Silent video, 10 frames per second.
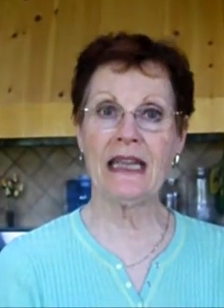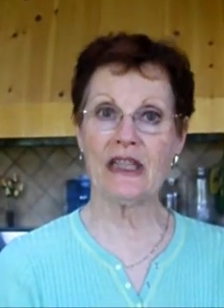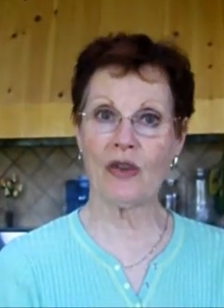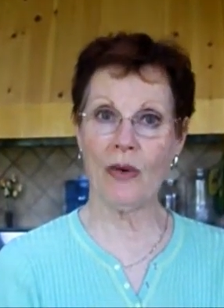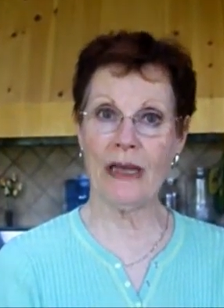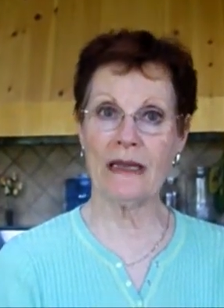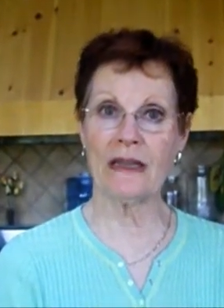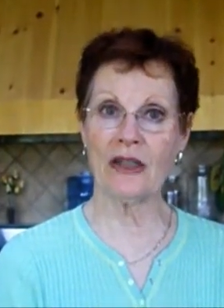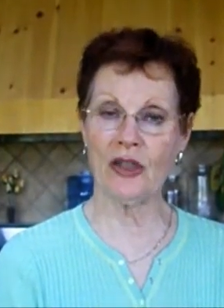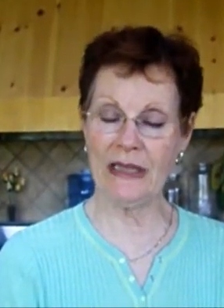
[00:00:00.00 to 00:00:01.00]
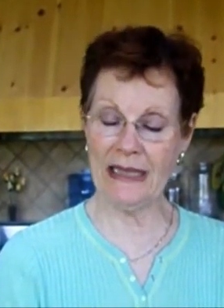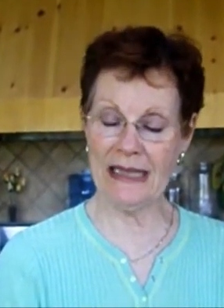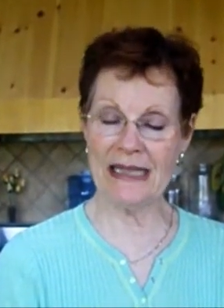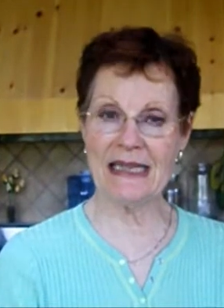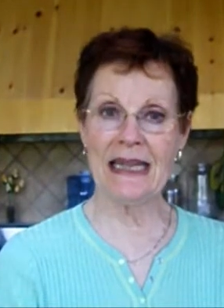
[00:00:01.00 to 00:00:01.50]
It's quite a good
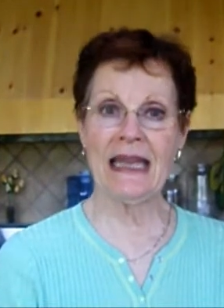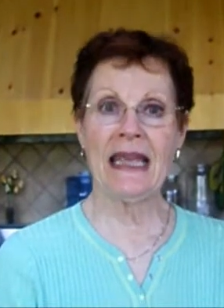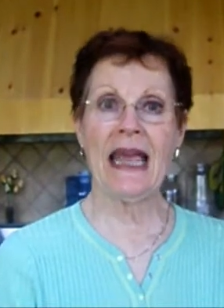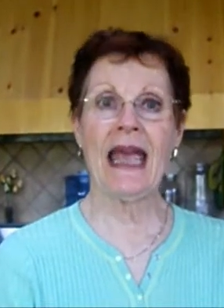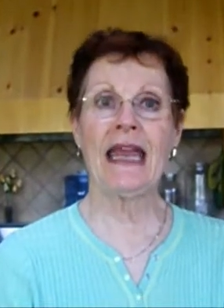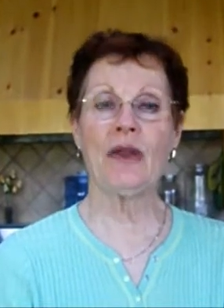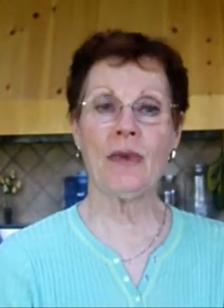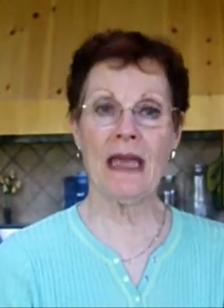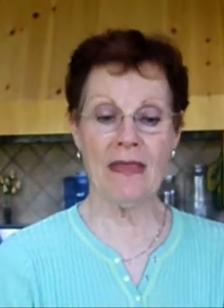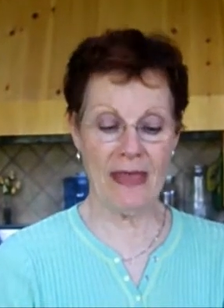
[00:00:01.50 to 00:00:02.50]
list. Anyways,